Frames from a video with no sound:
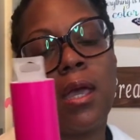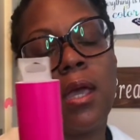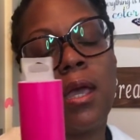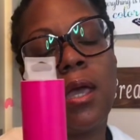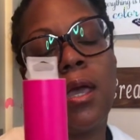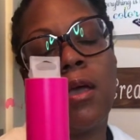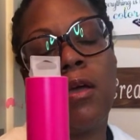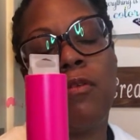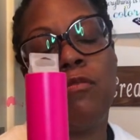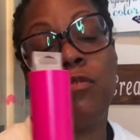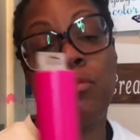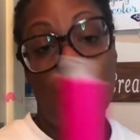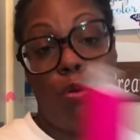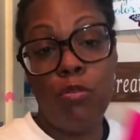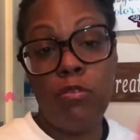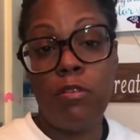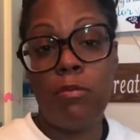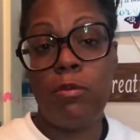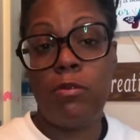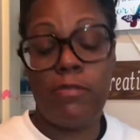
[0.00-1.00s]

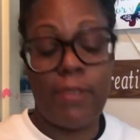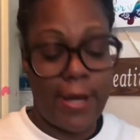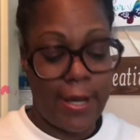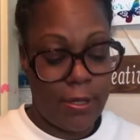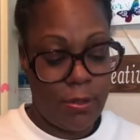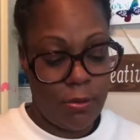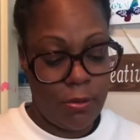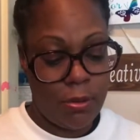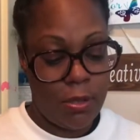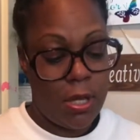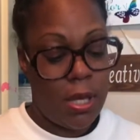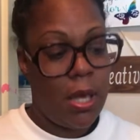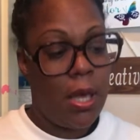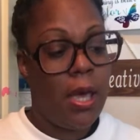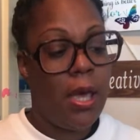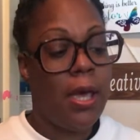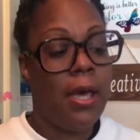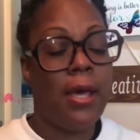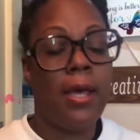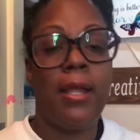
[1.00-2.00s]
removable vinyl.
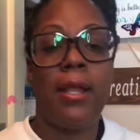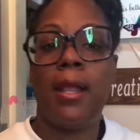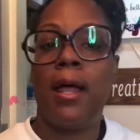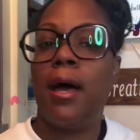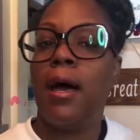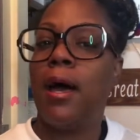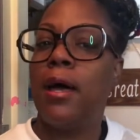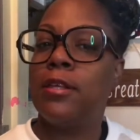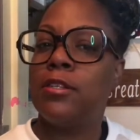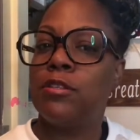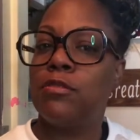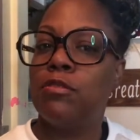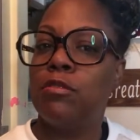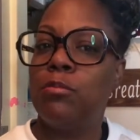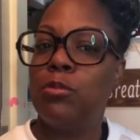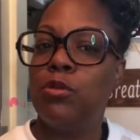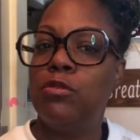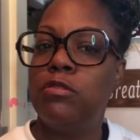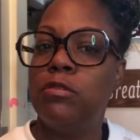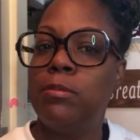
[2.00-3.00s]
And it's a
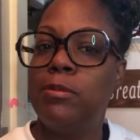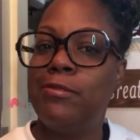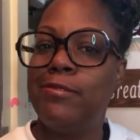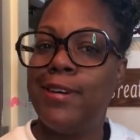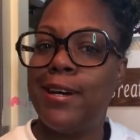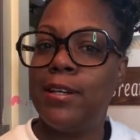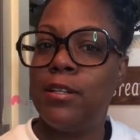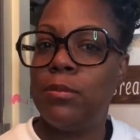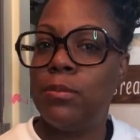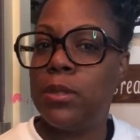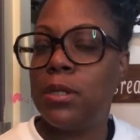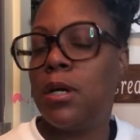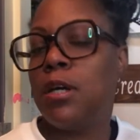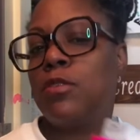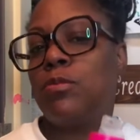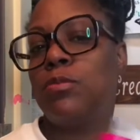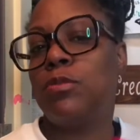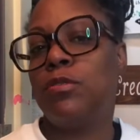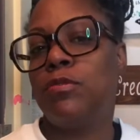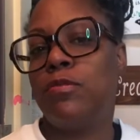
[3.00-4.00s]
removable vinyl because
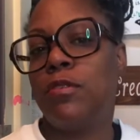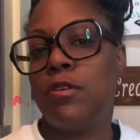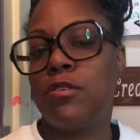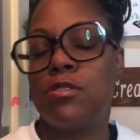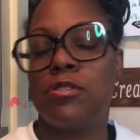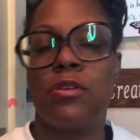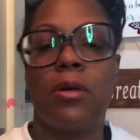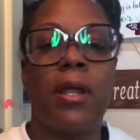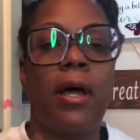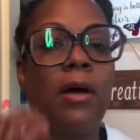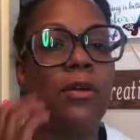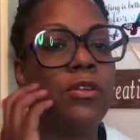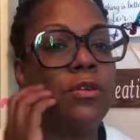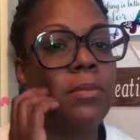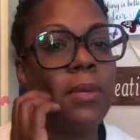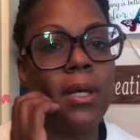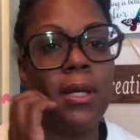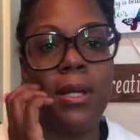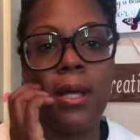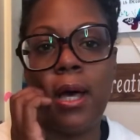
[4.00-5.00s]
when you first start out, you
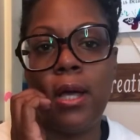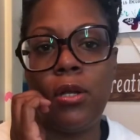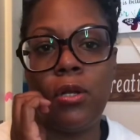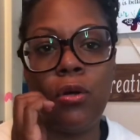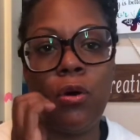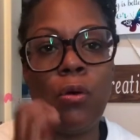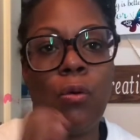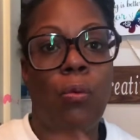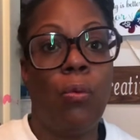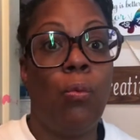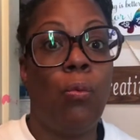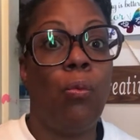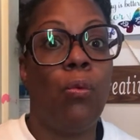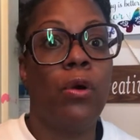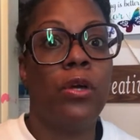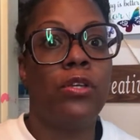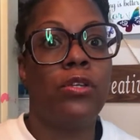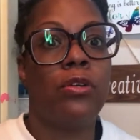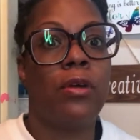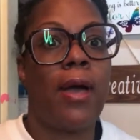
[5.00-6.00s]
may not know
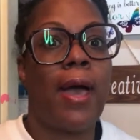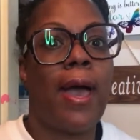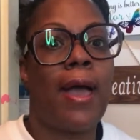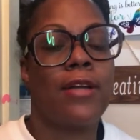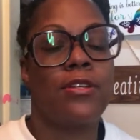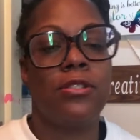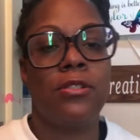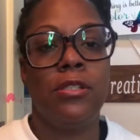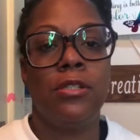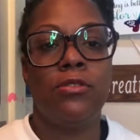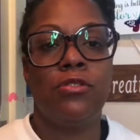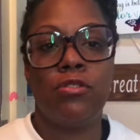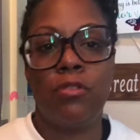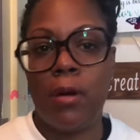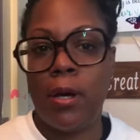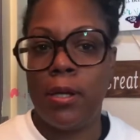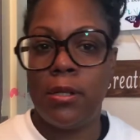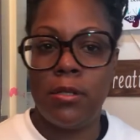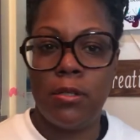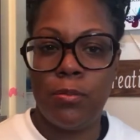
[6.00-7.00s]
what you're actually
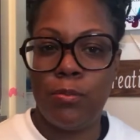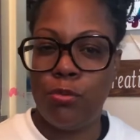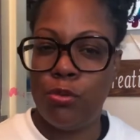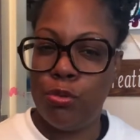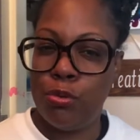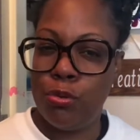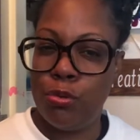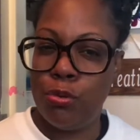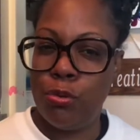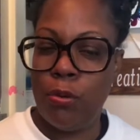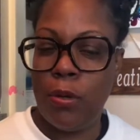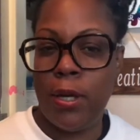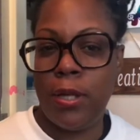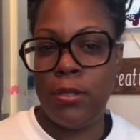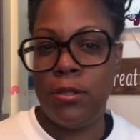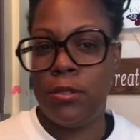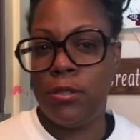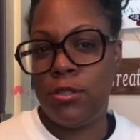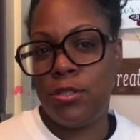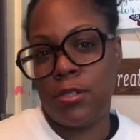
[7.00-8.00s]
trying to do,
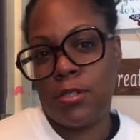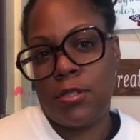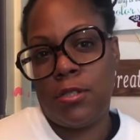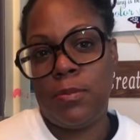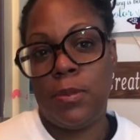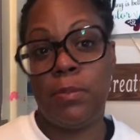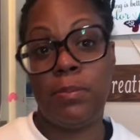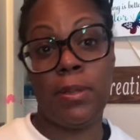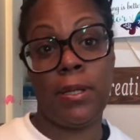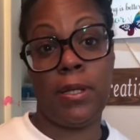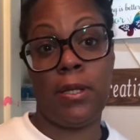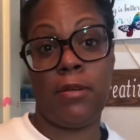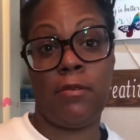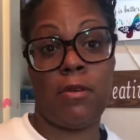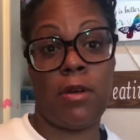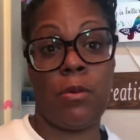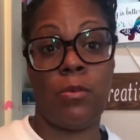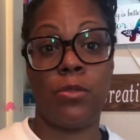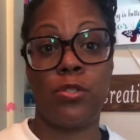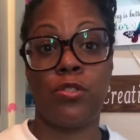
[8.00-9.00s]
and you're just going to be playing
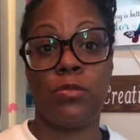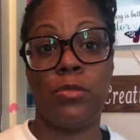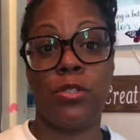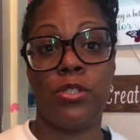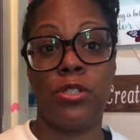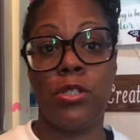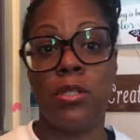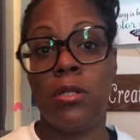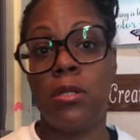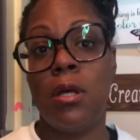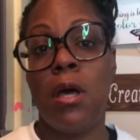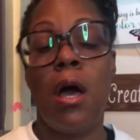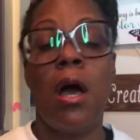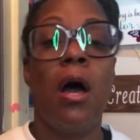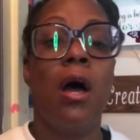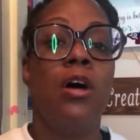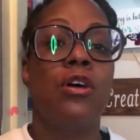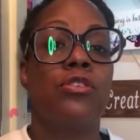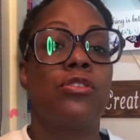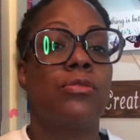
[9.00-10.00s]
around with your machine.
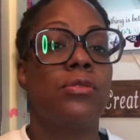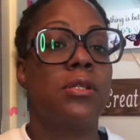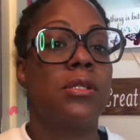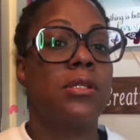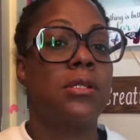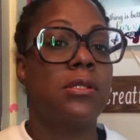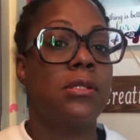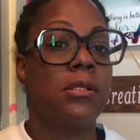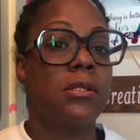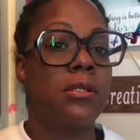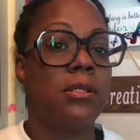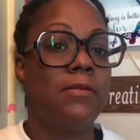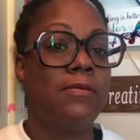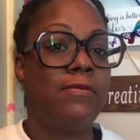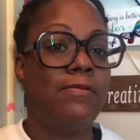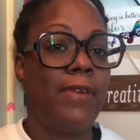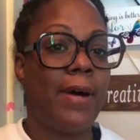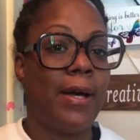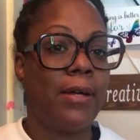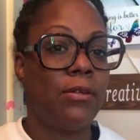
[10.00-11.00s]
So this is a good
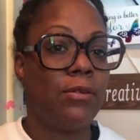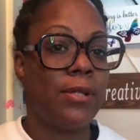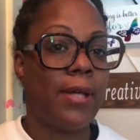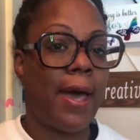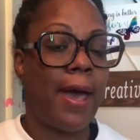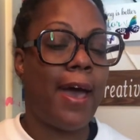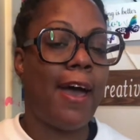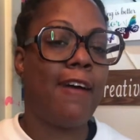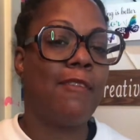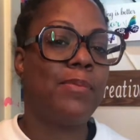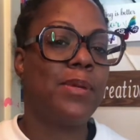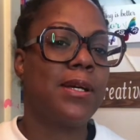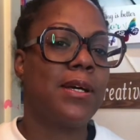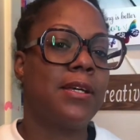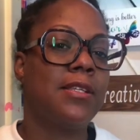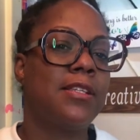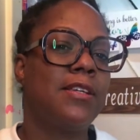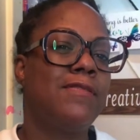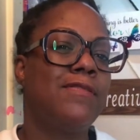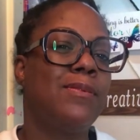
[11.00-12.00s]
vinyl to have
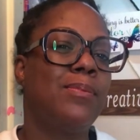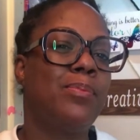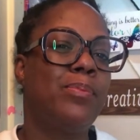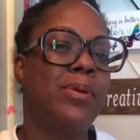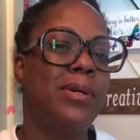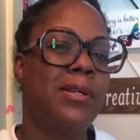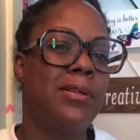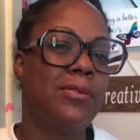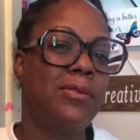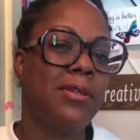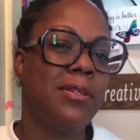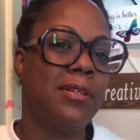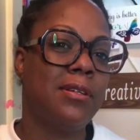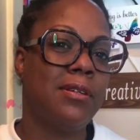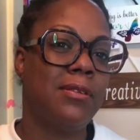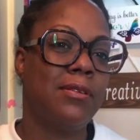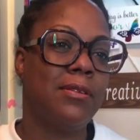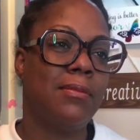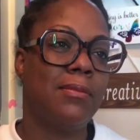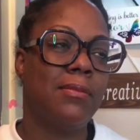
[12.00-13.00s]
because if you put it on
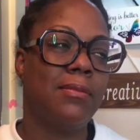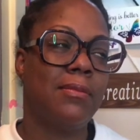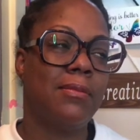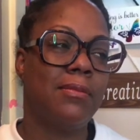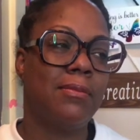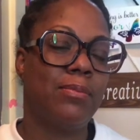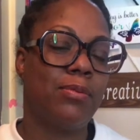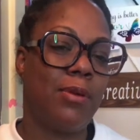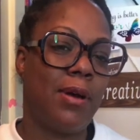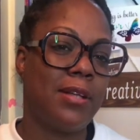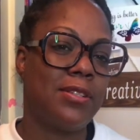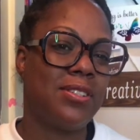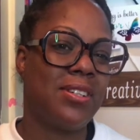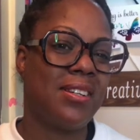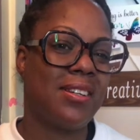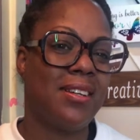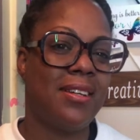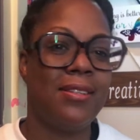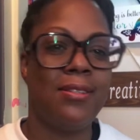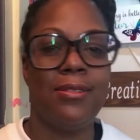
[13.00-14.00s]
your
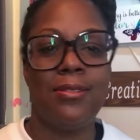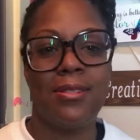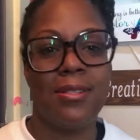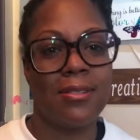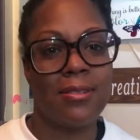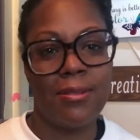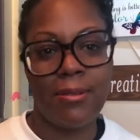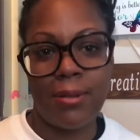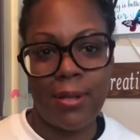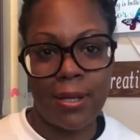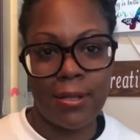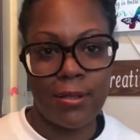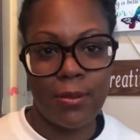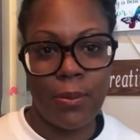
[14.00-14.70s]
project and you just don't like the